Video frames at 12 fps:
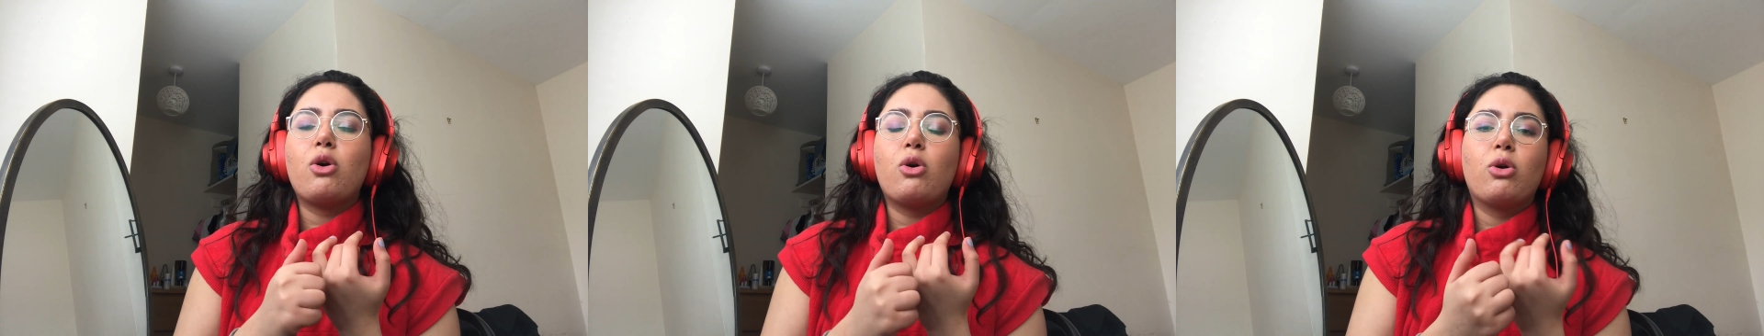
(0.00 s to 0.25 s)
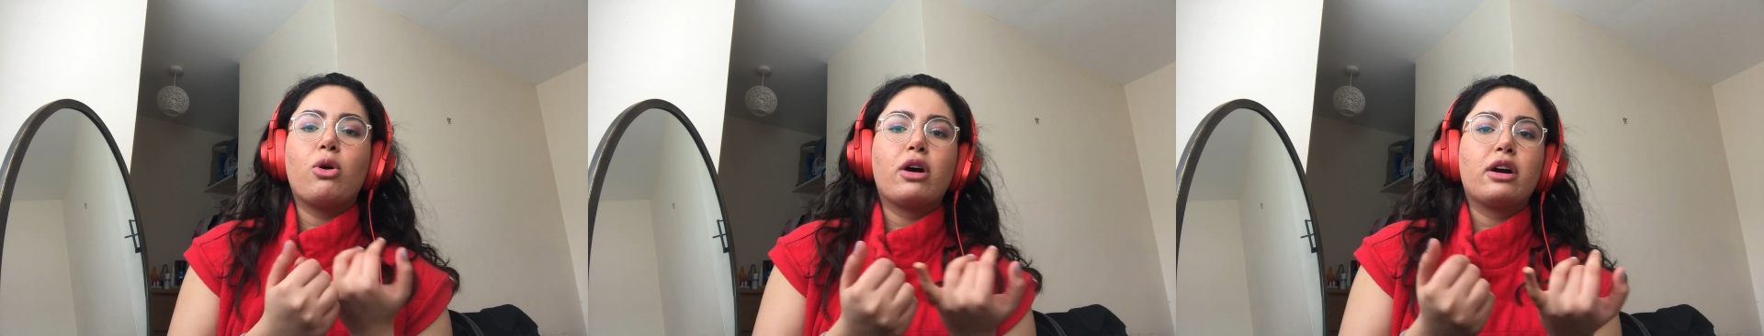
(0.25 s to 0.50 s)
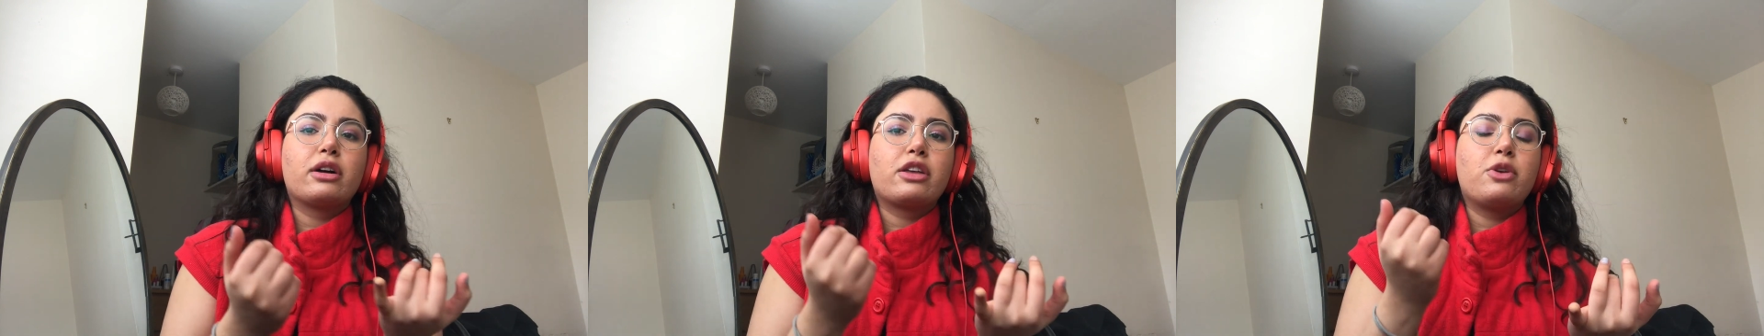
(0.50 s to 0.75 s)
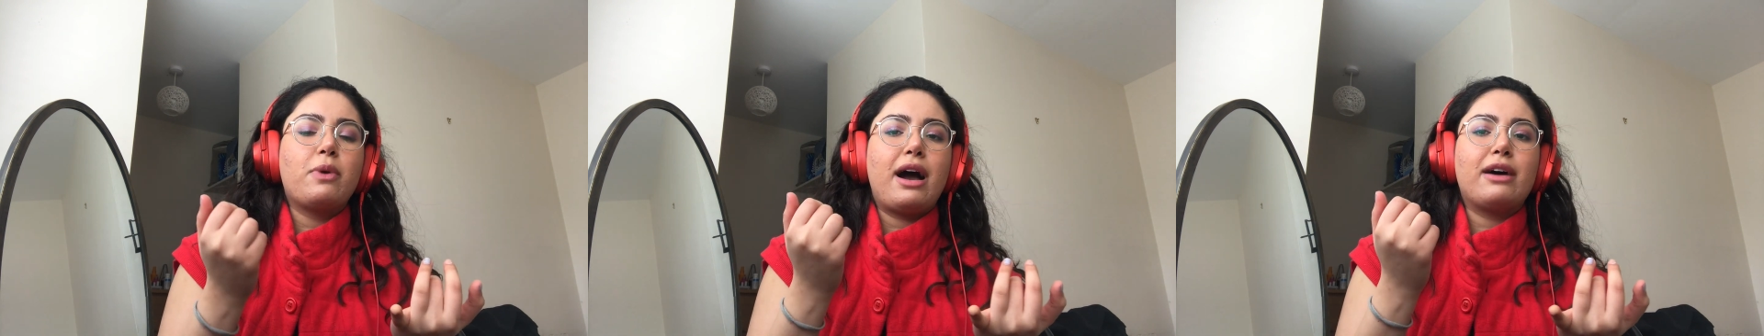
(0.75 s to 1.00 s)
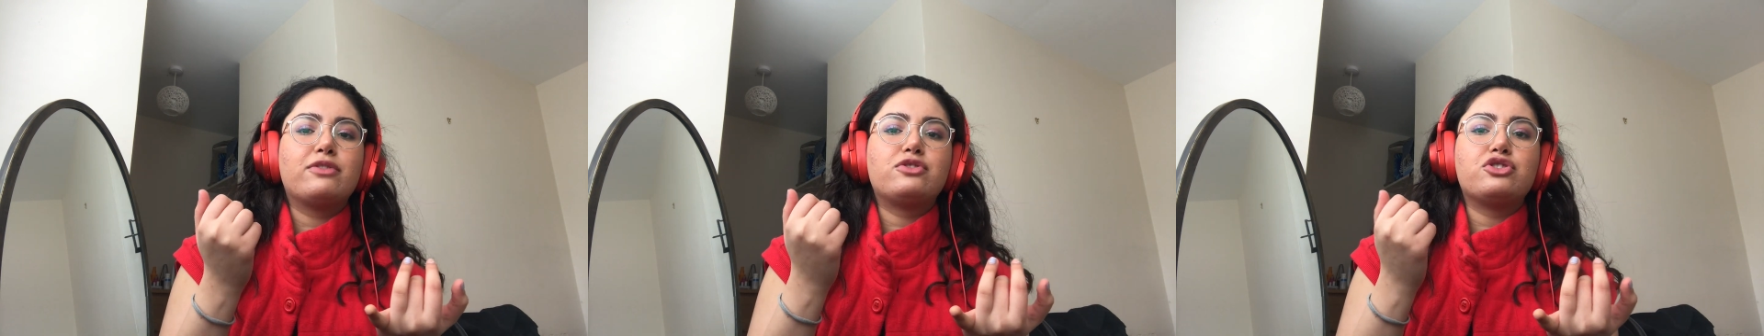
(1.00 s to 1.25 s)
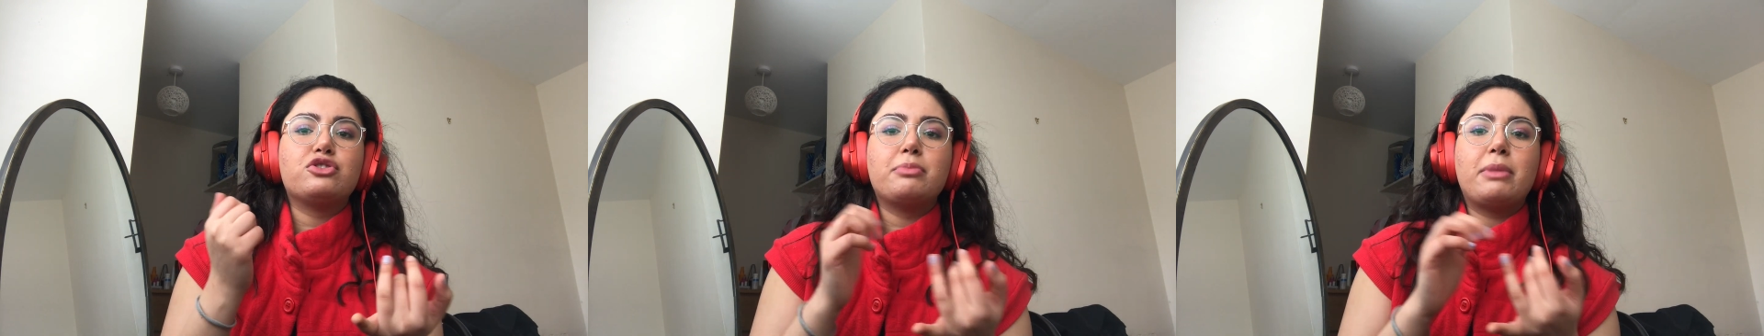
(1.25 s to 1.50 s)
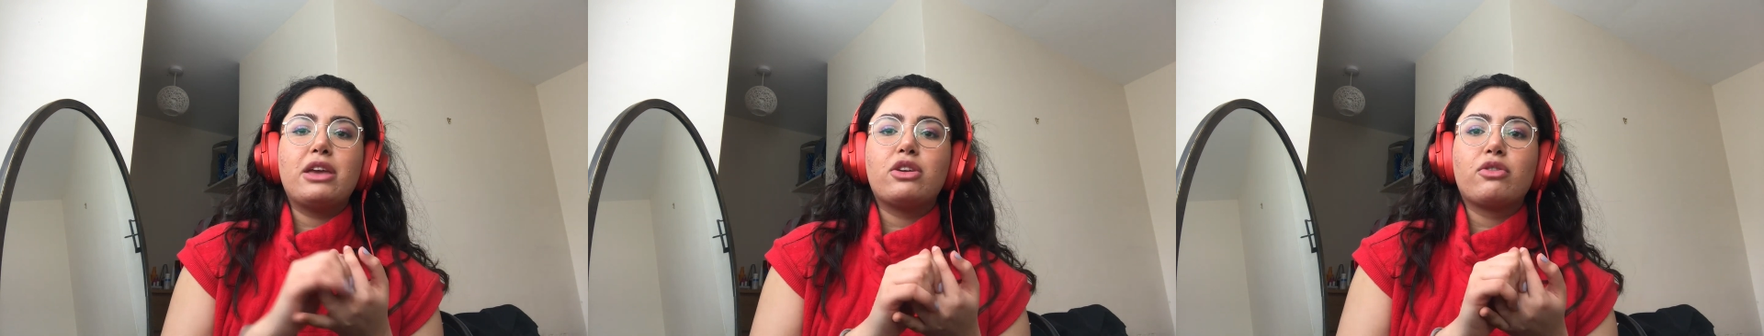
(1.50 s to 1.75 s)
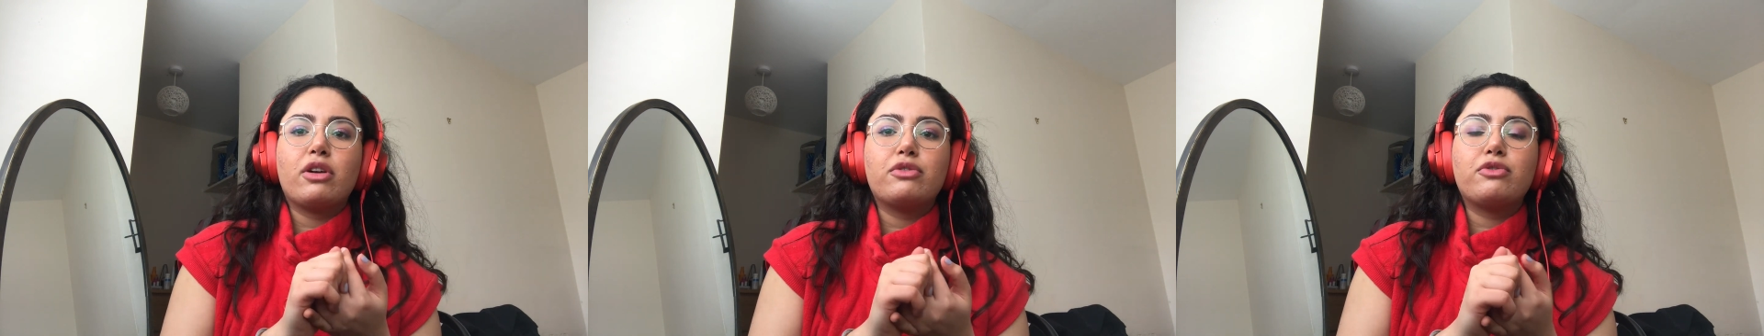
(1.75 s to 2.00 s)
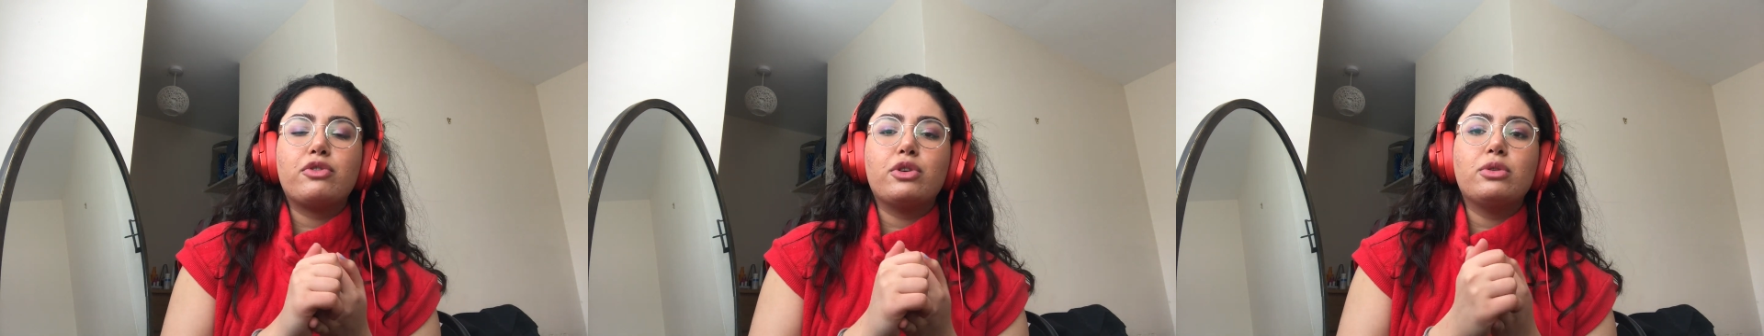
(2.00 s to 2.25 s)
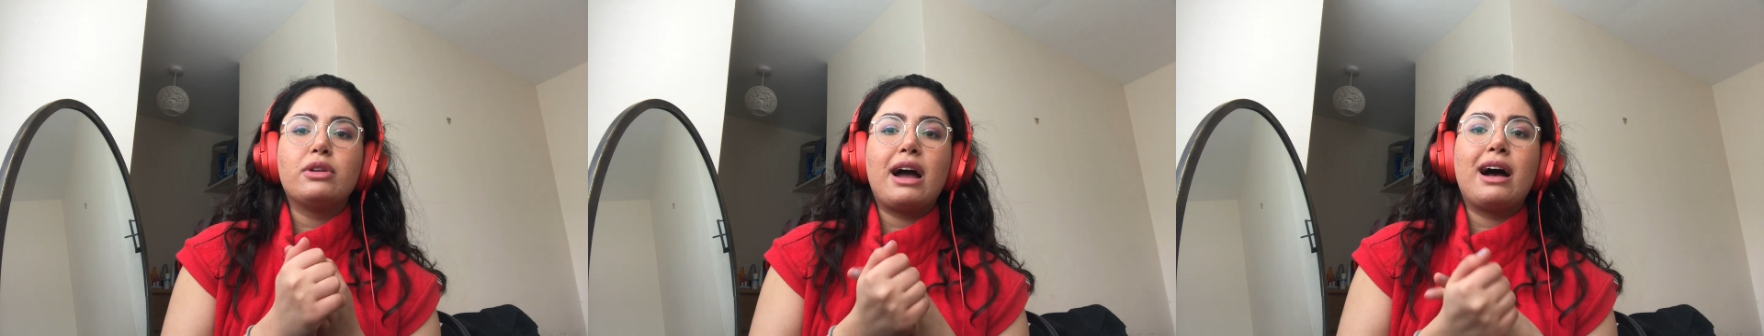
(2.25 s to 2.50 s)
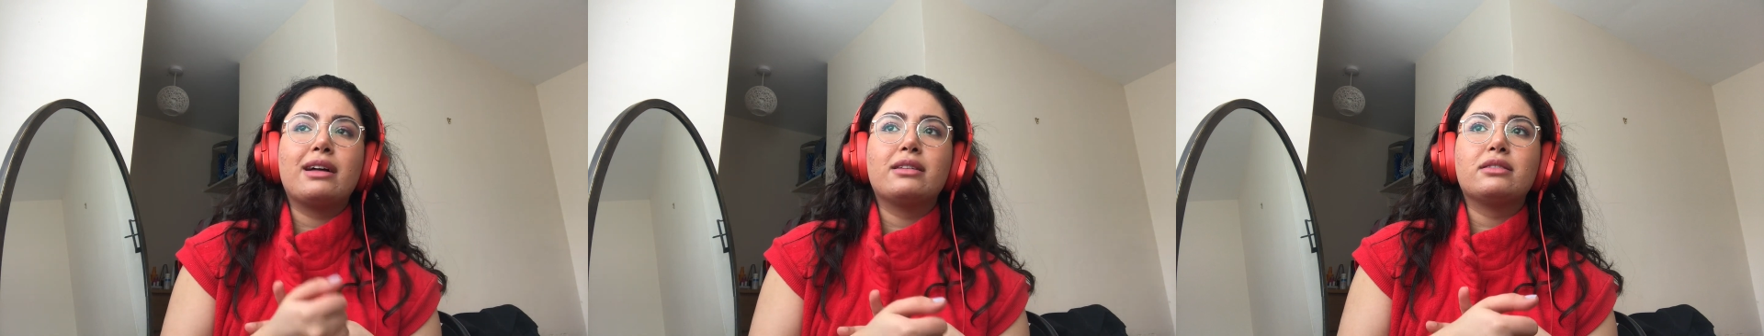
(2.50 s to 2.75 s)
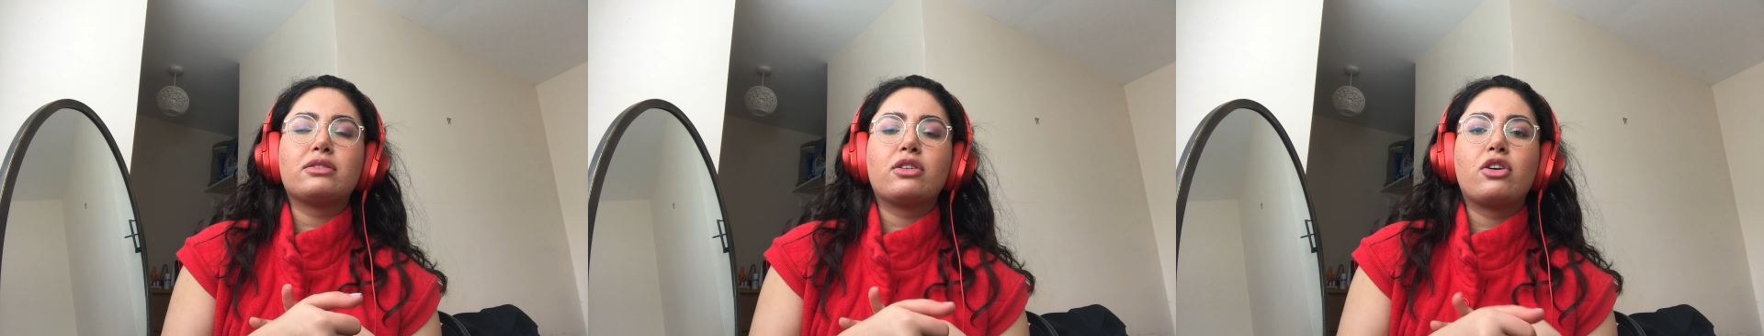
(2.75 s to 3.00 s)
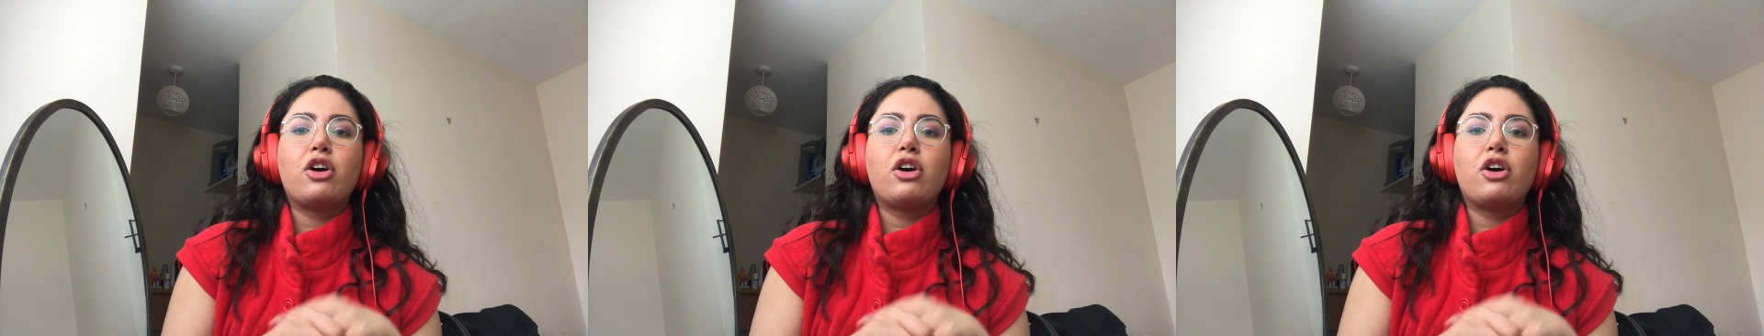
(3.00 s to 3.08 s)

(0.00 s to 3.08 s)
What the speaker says: or you have to make your own food, and